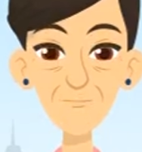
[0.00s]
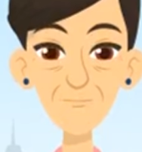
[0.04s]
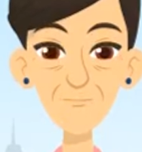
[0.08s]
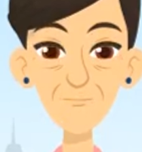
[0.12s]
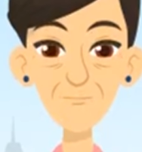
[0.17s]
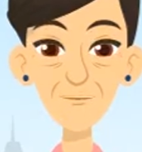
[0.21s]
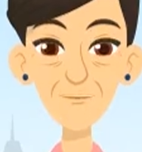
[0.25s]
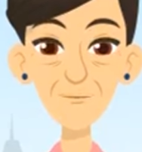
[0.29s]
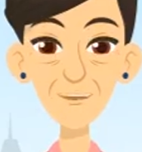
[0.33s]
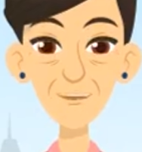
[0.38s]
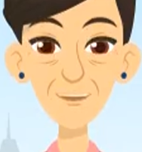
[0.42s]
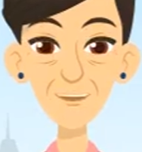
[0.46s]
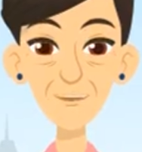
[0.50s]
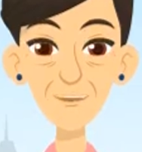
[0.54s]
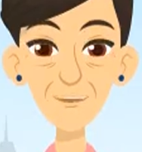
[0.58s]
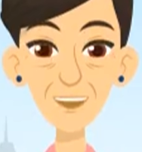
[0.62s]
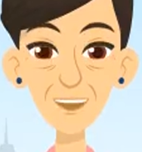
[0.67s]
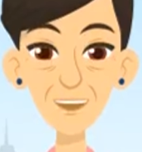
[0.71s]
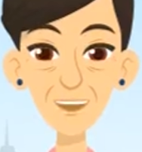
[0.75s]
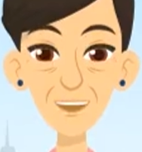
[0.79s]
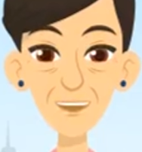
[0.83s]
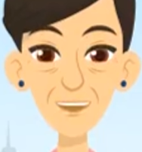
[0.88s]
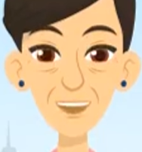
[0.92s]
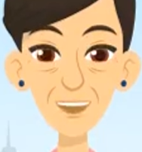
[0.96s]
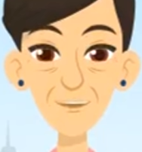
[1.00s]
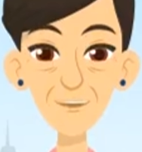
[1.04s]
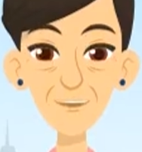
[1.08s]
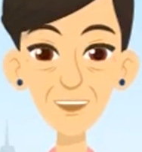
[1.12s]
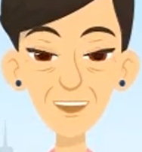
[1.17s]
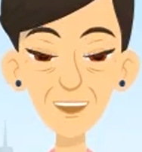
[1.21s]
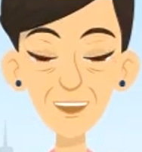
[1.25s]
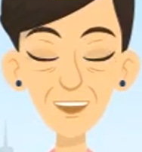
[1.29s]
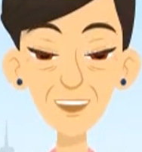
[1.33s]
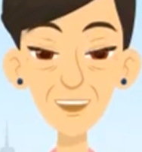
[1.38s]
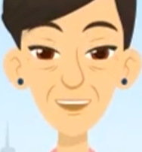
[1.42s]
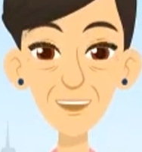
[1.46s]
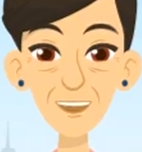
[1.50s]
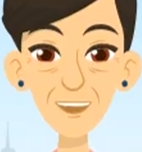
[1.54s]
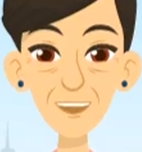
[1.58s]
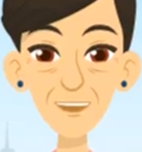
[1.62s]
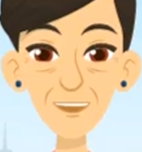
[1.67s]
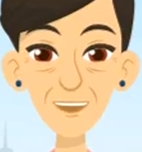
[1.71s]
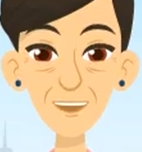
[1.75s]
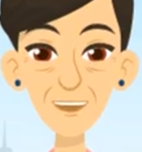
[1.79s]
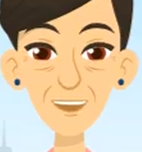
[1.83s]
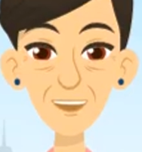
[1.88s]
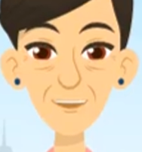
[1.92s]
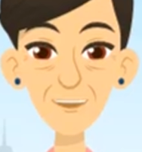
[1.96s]
Members of the House have to be
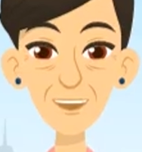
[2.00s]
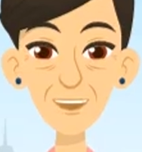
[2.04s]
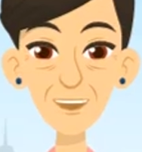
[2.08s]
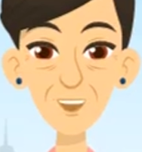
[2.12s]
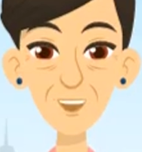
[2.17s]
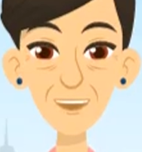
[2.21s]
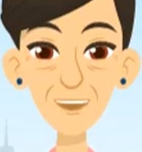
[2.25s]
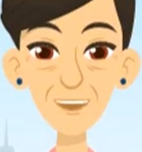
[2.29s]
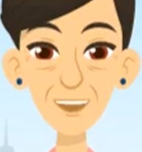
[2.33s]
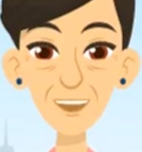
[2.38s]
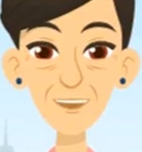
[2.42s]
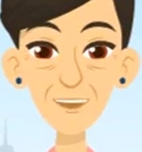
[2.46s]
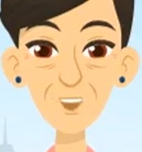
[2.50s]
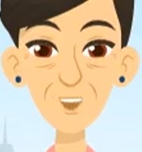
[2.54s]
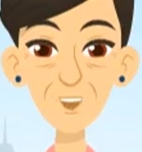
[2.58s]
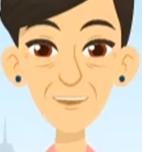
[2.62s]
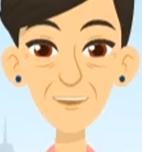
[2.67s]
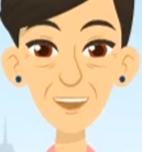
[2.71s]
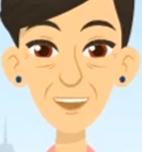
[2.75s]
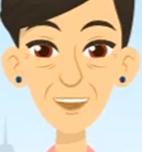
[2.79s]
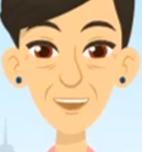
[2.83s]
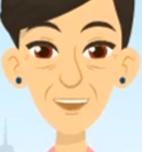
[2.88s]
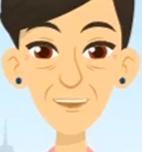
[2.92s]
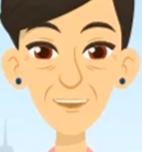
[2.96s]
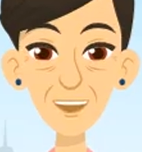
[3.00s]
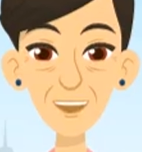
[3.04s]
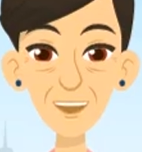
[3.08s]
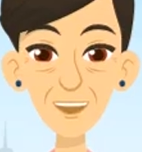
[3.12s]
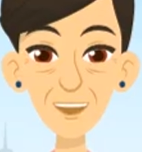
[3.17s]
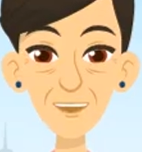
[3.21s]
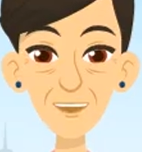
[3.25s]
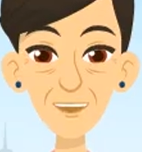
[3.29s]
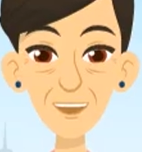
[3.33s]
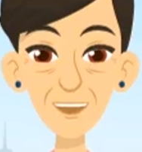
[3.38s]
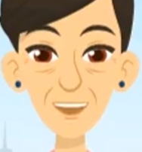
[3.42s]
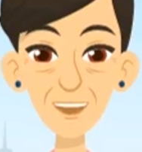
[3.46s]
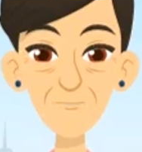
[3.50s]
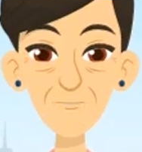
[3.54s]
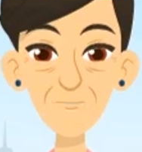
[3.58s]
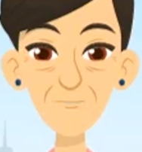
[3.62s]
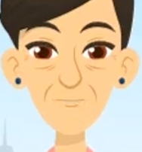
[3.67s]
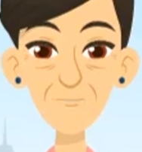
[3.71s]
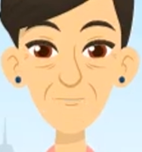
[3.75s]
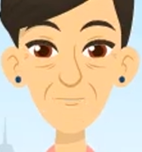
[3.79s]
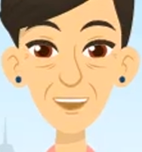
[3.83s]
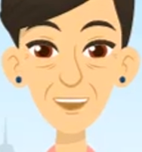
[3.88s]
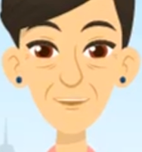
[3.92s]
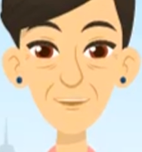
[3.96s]
at least 25 years old,
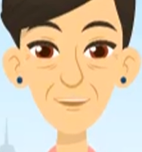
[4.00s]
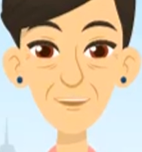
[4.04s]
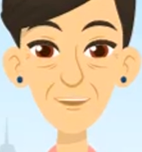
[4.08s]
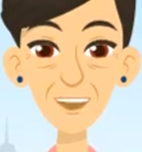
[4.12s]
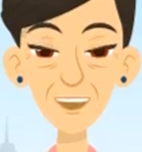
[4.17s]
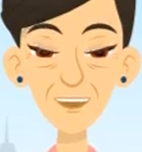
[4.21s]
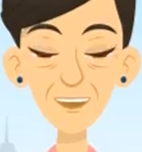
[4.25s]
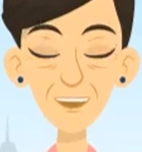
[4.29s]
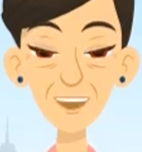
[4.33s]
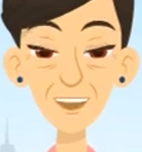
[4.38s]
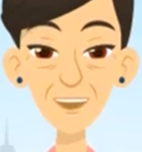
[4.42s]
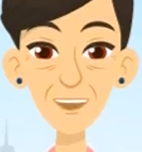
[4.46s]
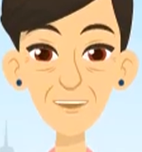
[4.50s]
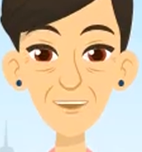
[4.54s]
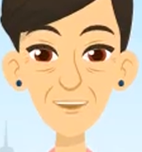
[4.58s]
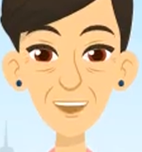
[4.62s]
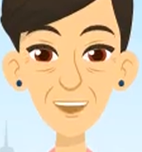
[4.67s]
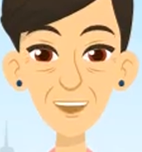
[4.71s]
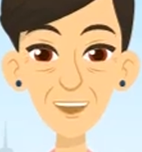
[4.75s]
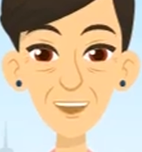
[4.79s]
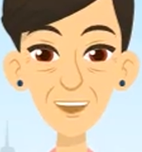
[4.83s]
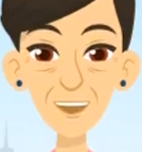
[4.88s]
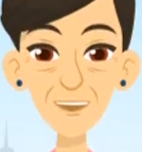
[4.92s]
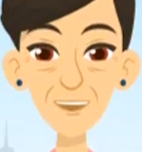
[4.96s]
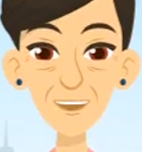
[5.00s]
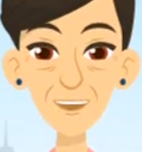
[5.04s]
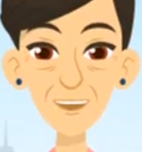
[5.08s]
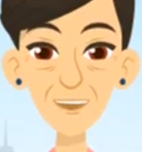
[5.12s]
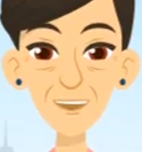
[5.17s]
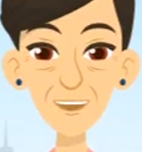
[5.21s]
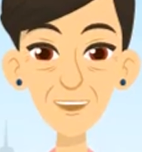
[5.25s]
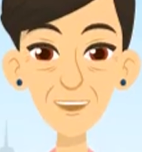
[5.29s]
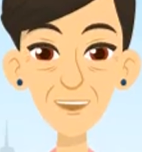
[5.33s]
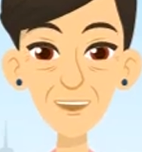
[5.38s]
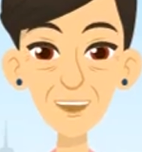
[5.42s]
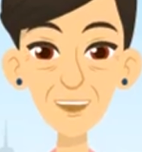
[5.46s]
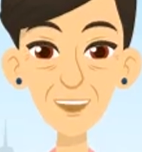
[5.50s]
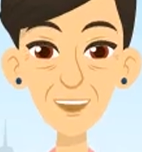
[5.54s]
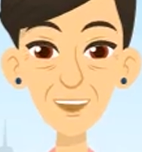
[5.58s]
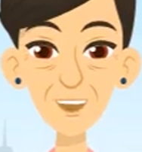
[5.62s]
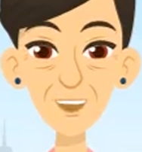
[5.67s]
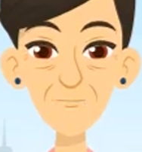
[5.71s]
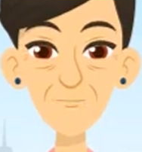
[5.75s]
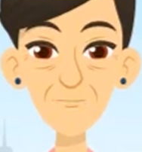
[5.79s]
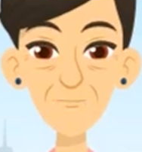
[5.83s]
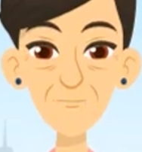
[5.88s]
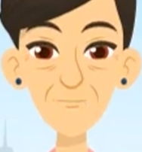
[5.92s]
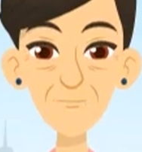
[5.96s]
been a citizen for 7 years,
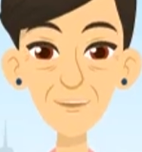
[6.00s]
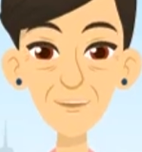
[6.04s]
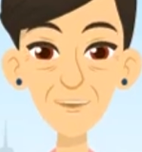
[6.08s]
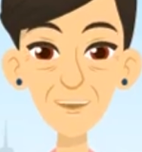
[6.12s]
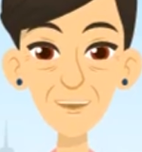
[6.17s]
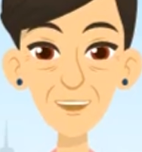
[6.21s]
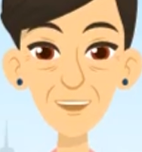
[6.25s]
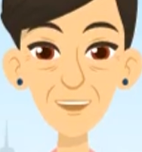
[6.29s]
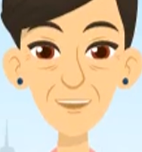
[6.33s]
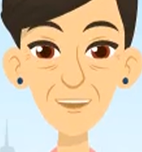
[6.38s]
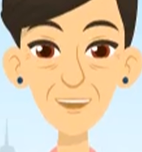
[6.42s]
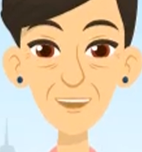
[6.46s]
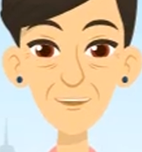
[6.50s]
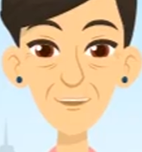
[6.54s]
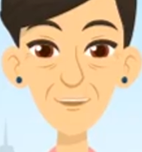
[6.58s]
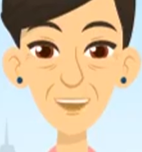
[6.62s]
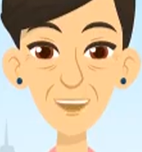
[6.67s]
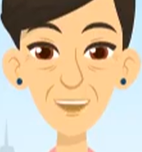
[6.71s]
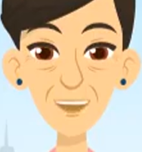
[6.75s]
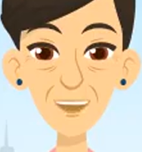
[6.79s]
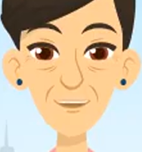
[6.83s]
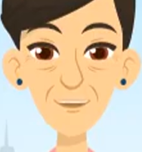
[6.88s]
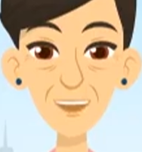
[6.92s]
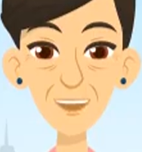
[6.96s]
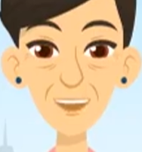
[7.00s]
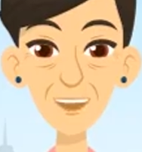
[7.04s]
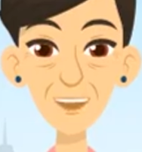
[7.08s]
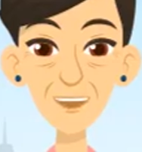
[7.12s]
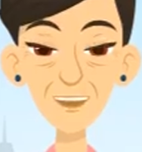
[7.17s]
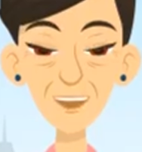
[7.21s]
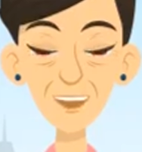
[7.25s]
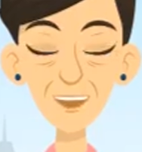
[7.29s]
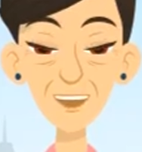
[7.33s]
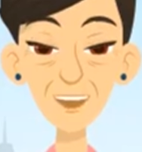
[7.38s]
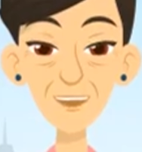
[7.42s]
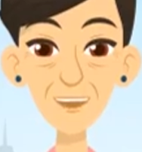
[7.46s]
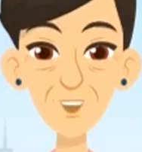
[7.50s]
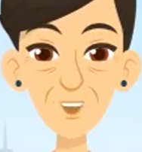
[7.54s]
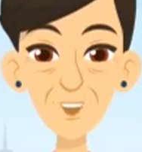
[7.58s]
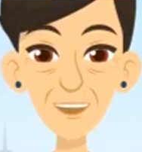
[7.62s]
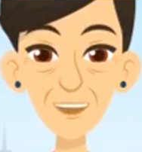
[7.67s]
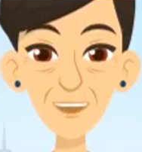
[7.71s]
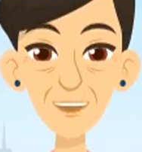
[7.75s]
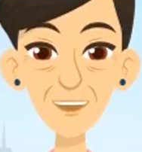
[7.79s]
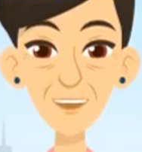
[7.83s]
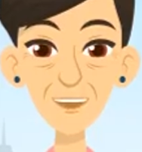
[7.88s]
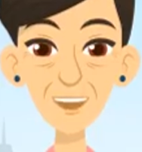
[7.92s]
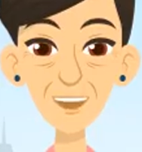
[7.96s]
and be a resident of the state from
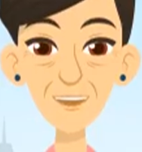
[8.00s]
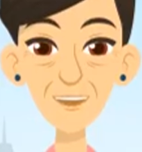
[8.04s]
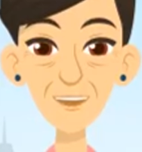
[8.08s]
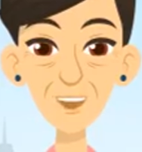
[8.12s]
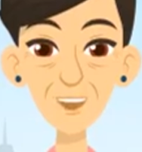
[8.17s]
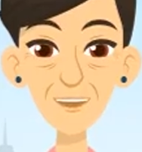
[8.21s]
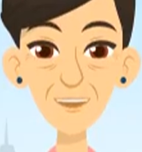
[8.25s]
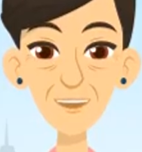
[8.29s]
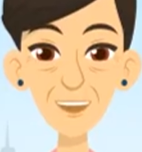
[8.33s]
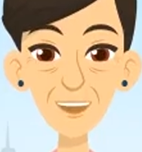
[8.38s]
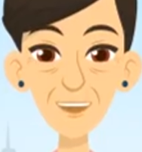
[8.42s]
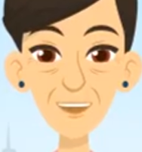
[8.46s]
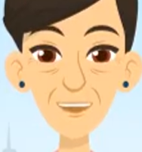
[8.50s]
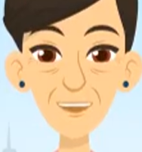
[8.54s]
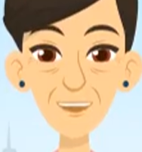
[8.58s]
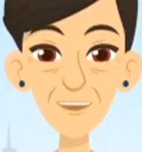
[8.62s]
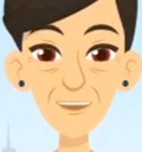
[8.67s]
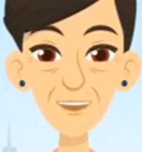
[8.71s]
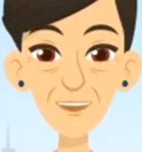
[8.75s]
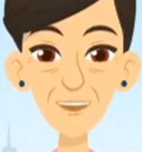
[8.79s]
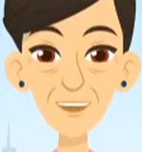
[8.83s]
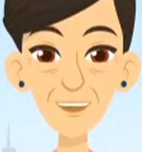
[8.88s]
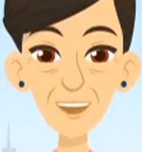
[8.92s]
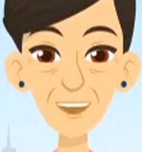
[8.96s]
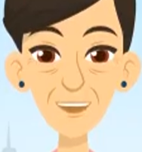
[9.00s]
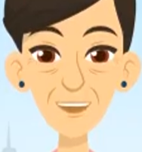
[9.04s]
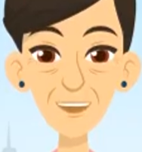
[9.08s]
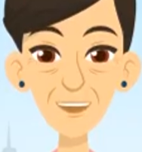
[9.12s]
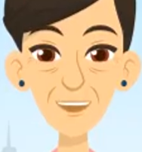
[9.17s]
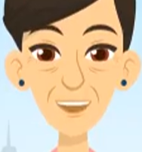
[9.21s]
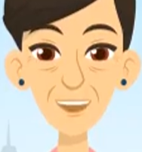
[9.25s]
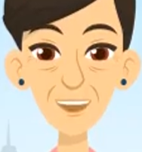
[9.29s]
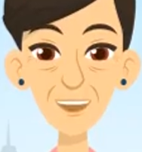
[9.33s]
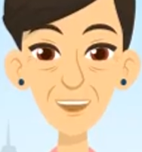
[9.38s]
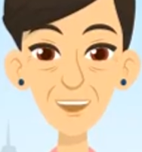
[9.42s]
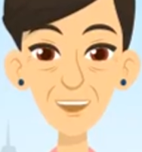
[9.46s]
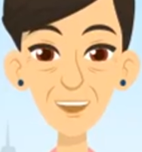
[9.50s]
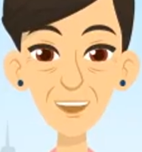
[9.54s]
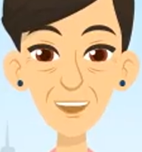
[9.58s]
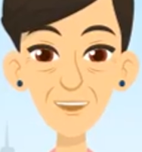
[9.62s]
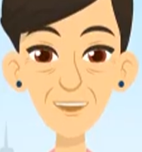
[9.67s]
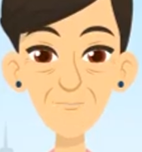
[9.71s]
which he or she is elected.